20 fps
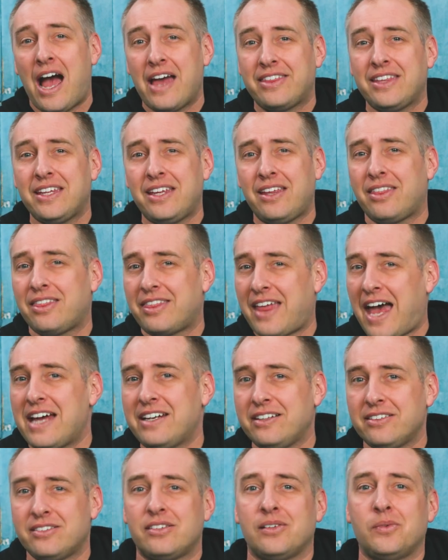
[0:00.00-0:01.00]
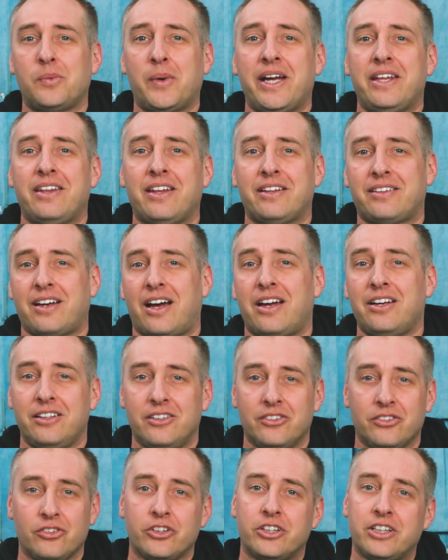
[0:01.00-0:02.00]
I think that is the way that Tyan
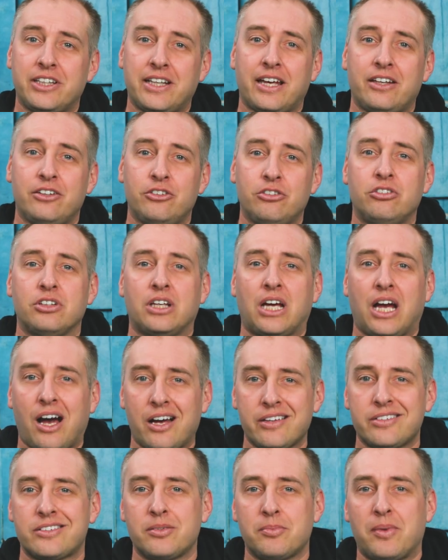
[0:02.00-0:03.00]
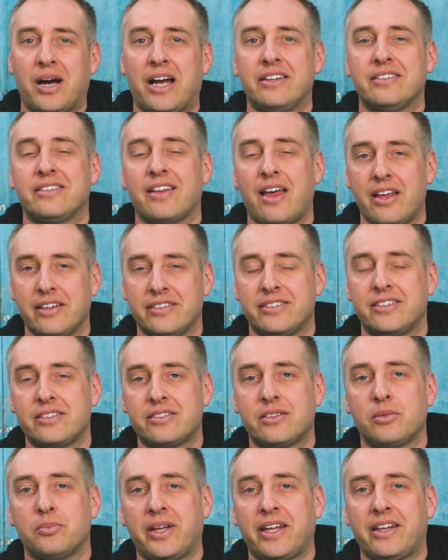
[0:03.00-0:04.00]
is looking at you to customize a
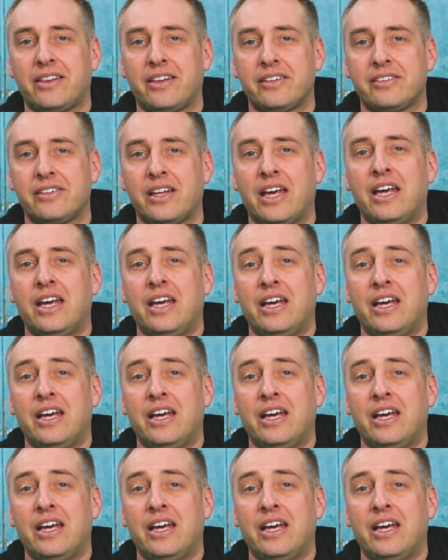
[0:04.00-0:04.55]
system like this